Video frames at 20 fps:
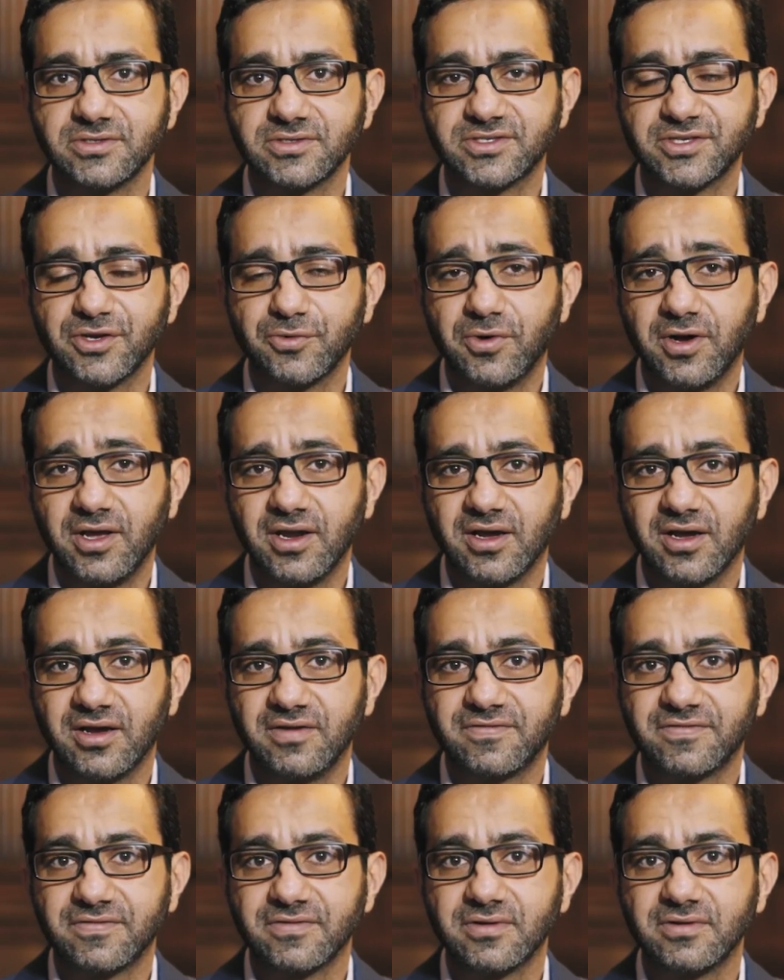So while
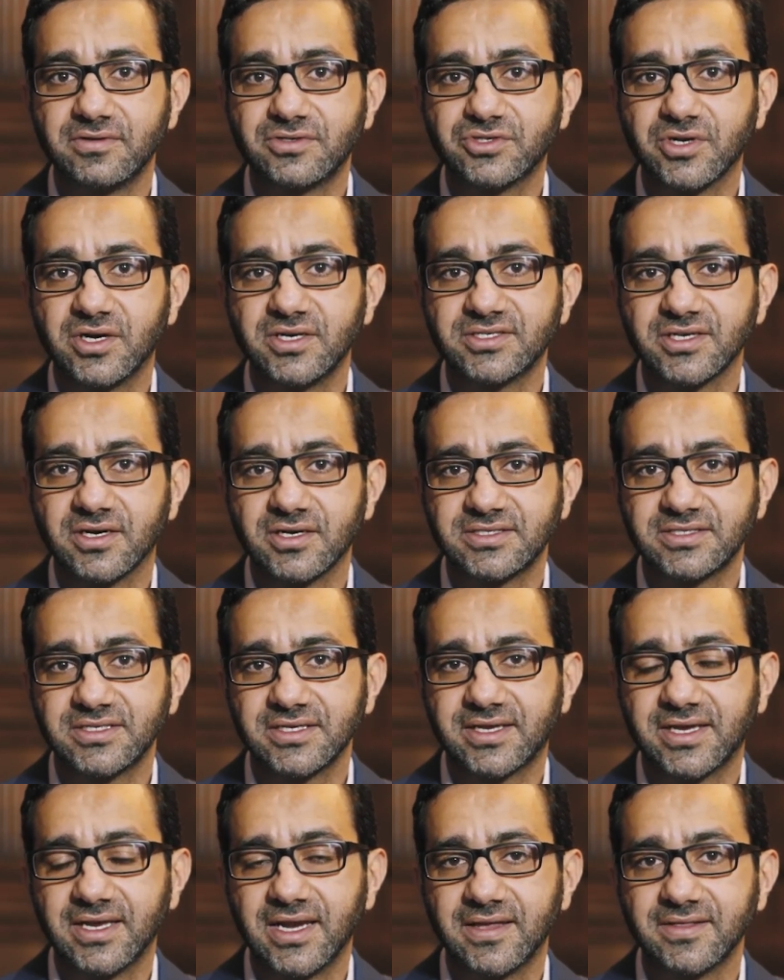I've tried to
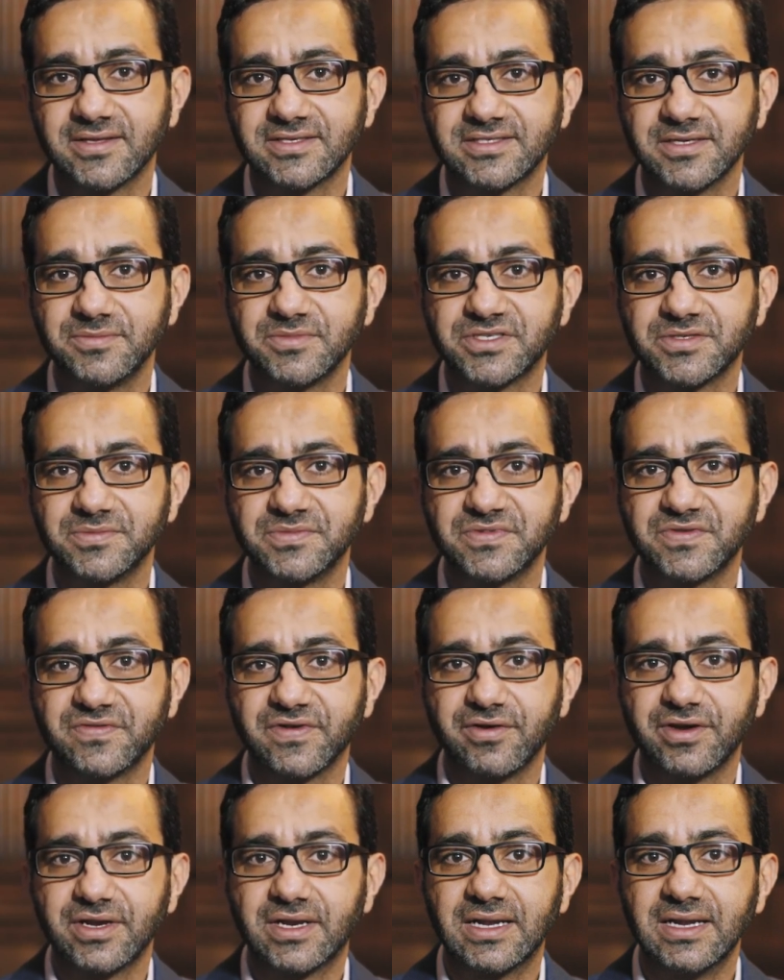articulate the symptoms
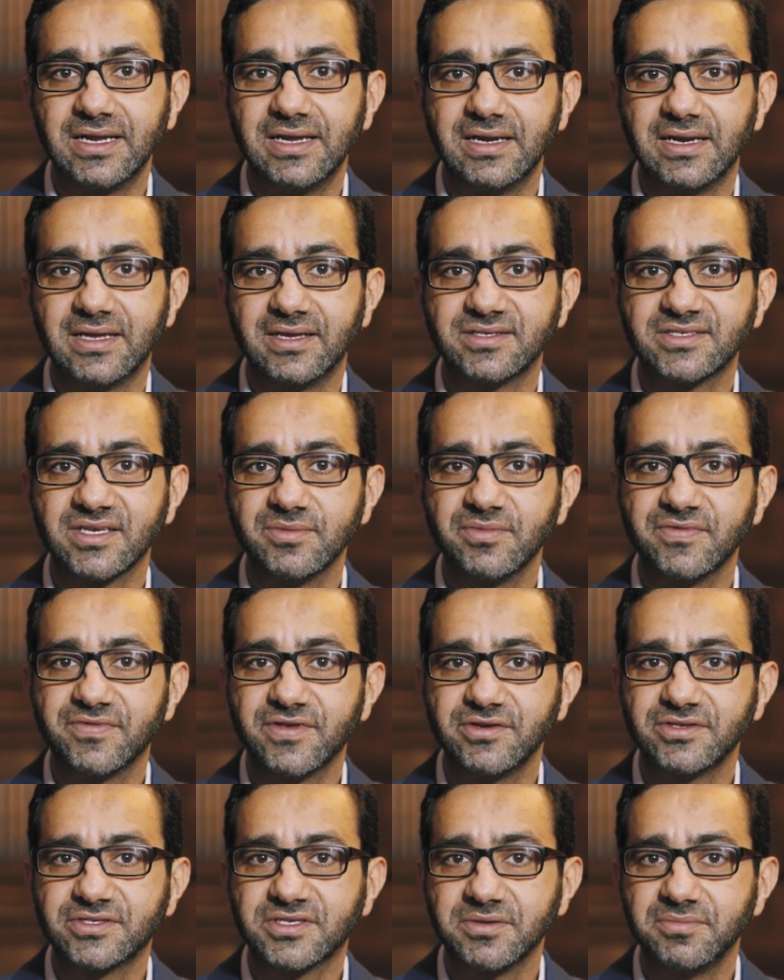very clearly, some of
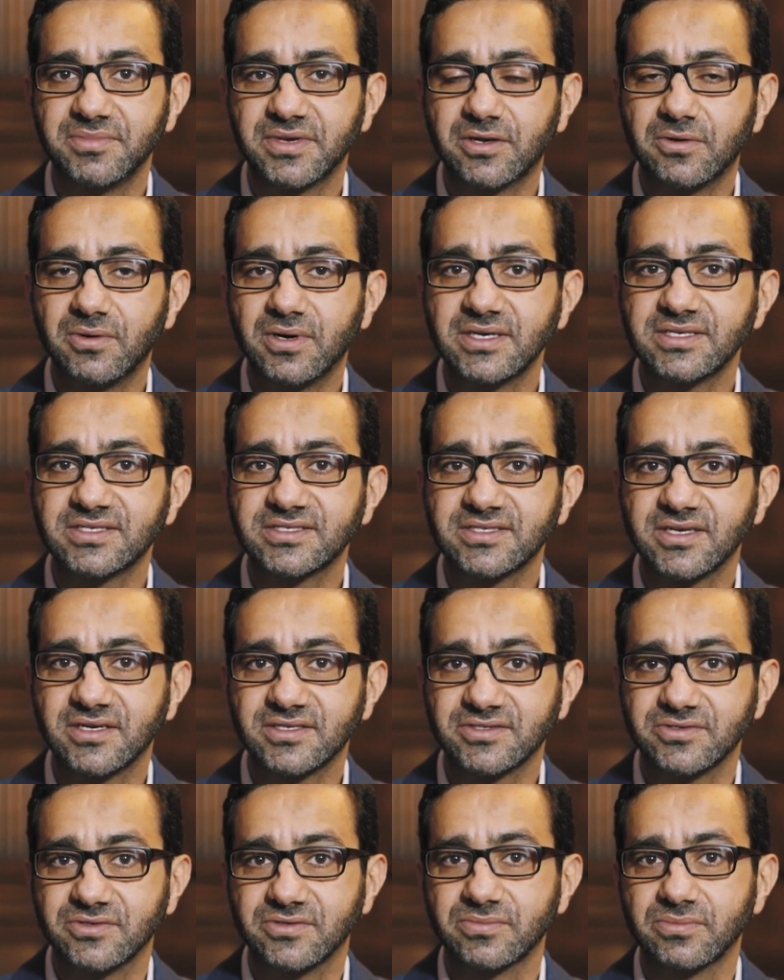those can be quite
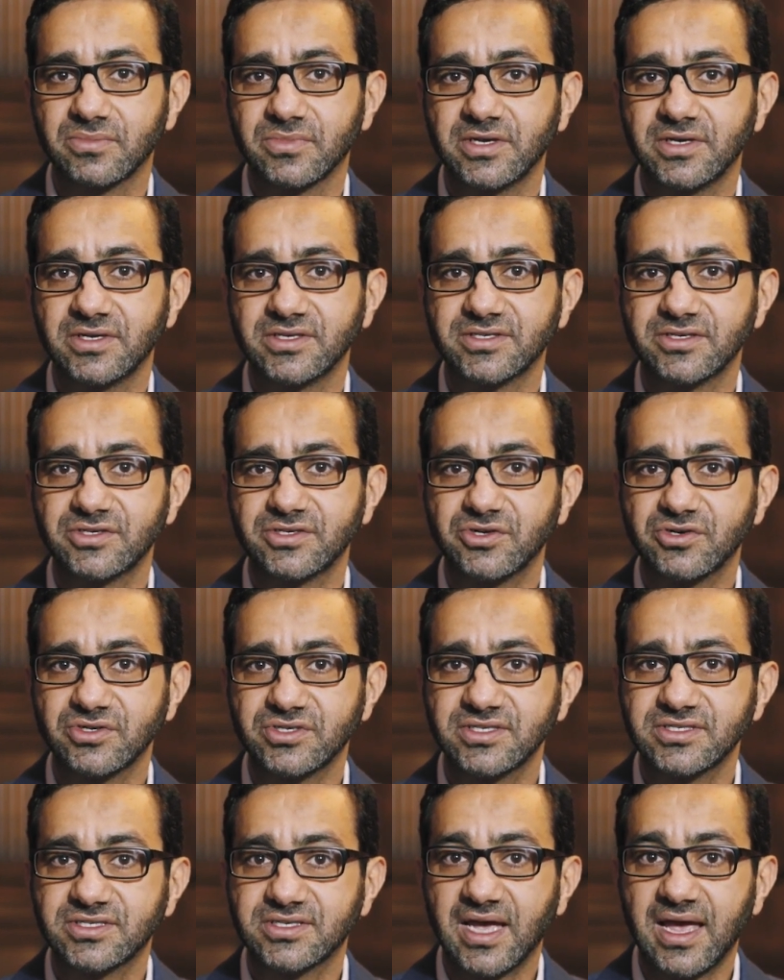subtle. So
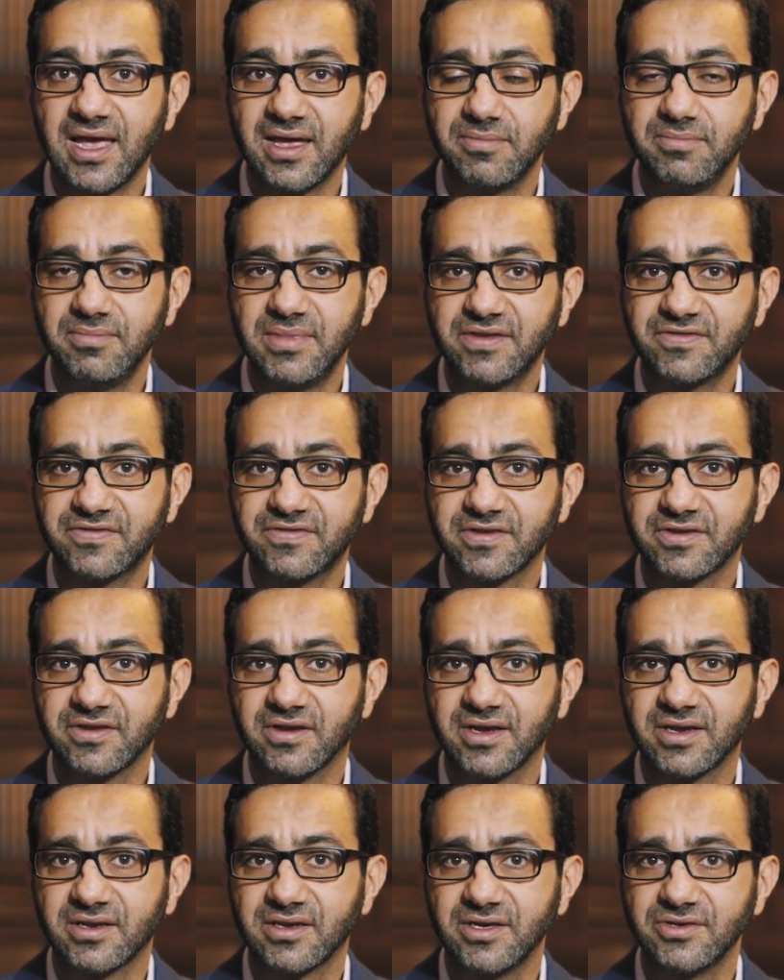doctors can miss the
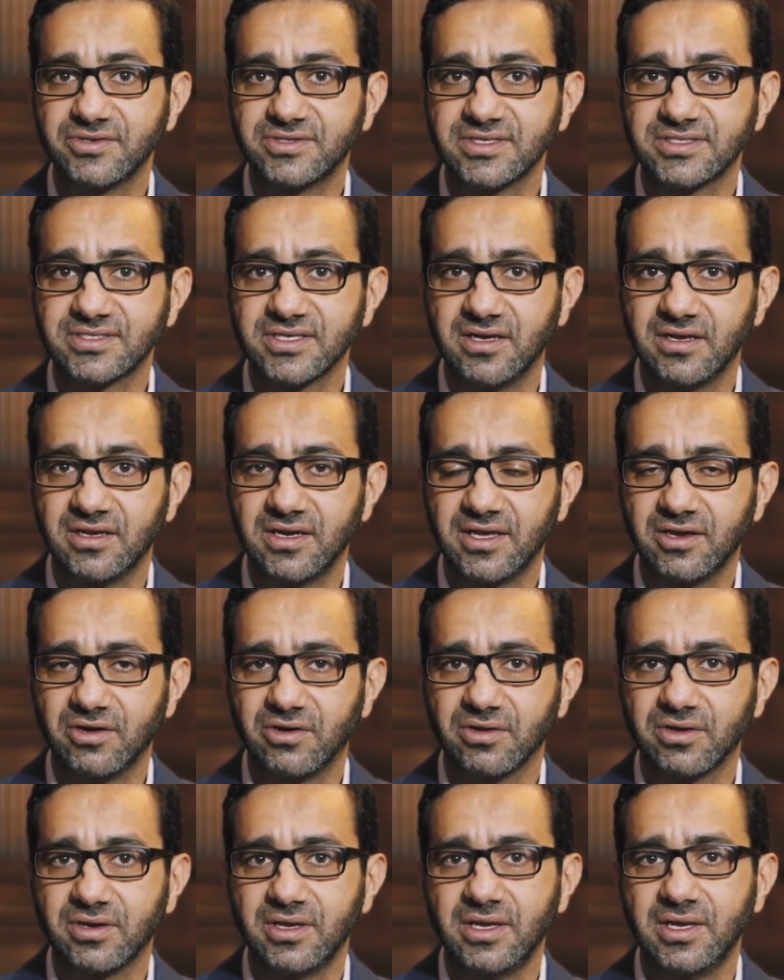diagnosis early
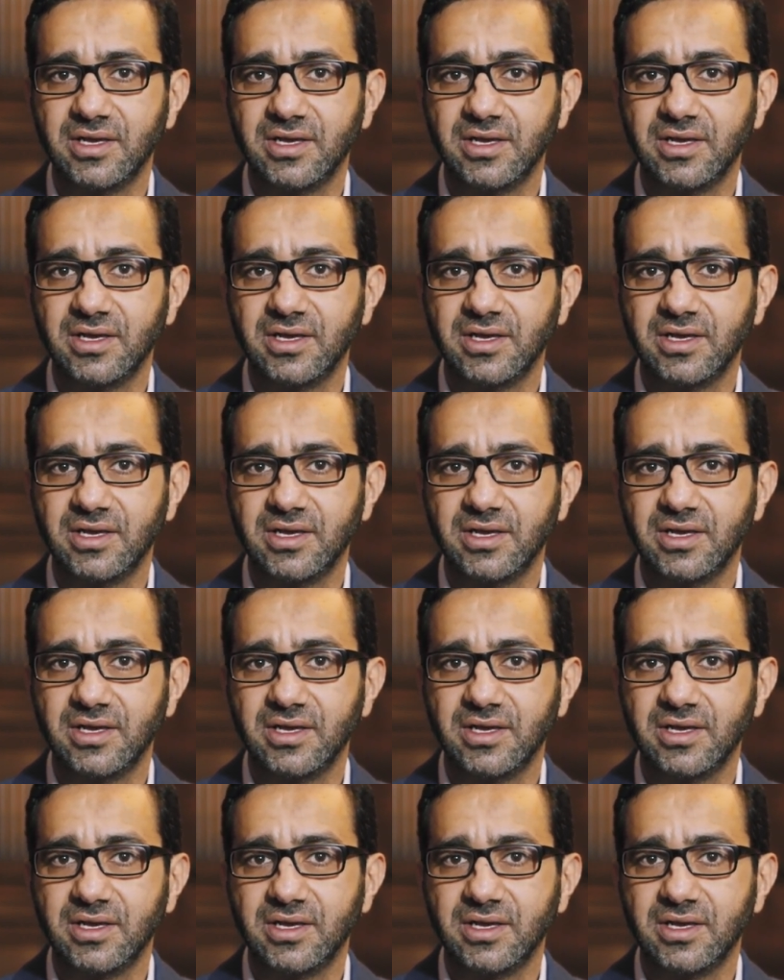on.